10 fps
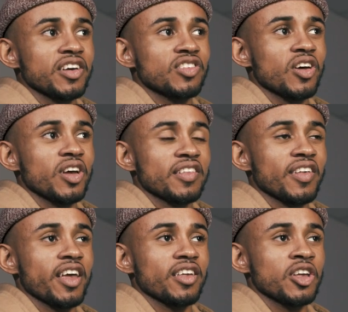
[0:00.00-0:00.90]
Gotcha. So it's
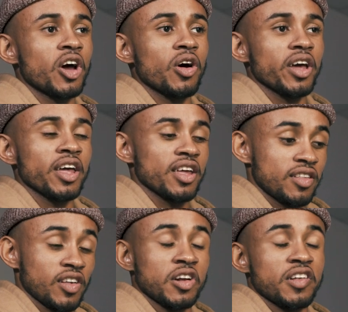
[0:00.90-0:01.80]

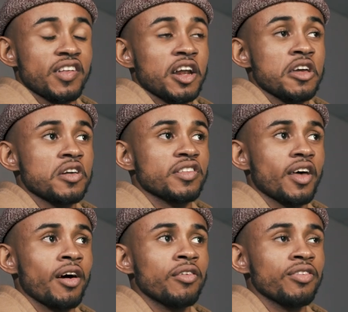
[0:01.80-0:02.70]
it's understanding
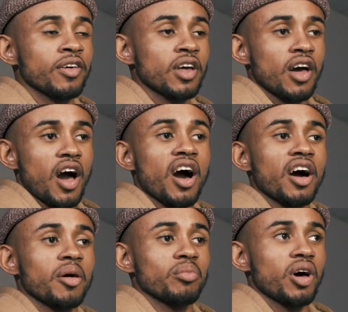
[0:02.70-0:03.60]
yourself,
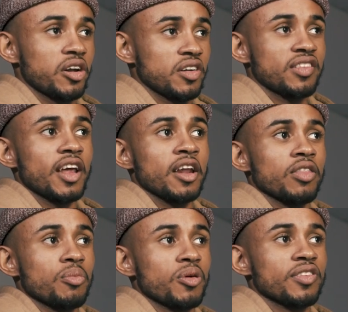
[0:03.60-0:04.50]

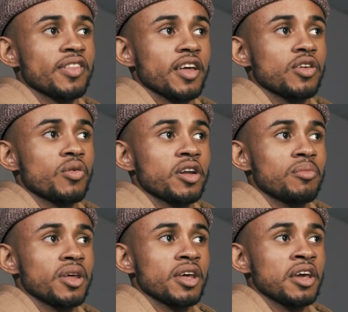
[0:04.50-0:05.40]
understanding the person that you want to
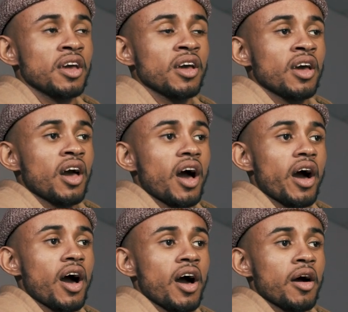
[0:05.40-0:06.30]
be,
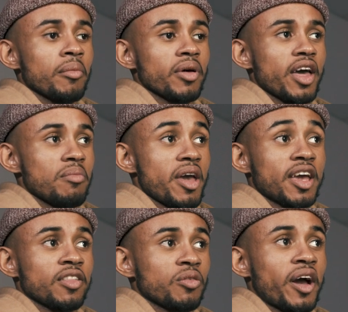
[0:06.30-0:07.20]
and
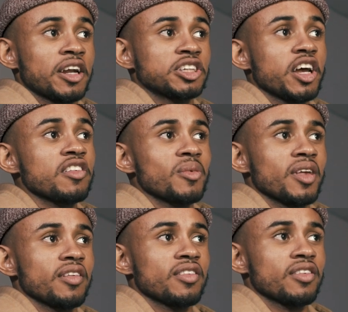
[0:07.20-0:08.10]
making the right
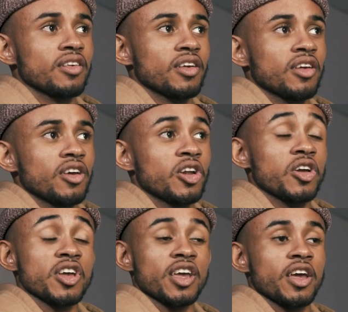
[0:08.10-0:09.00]
adjustments. You can
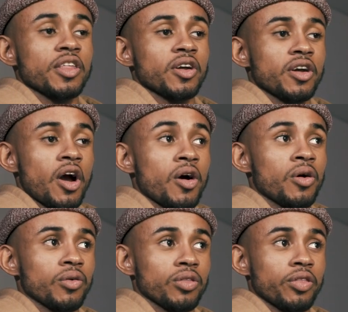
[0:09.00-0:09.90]
either
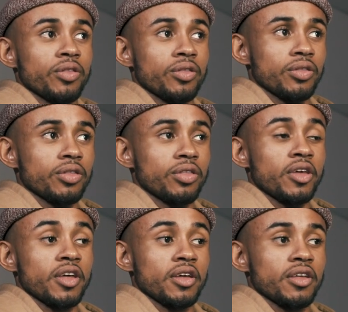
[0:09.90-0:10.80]
go
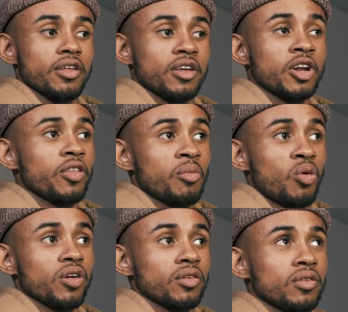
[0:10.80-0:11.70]
the
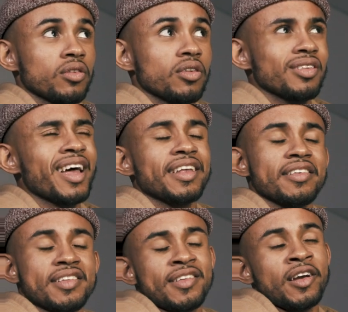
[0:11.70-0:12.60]
more, not
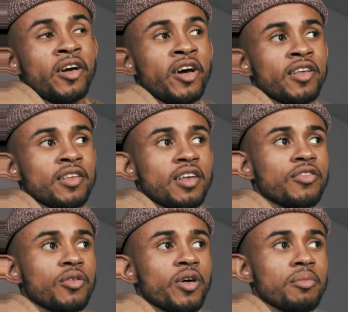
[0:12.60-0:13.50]
necessarily the
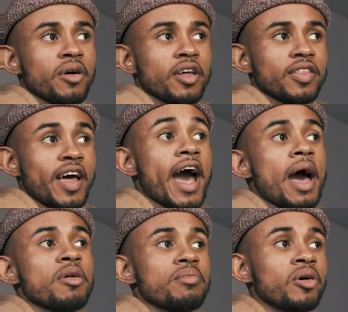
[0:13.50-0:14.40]
tougher way, but the
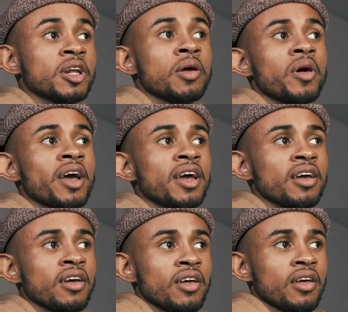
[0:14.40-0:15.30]
habit building way.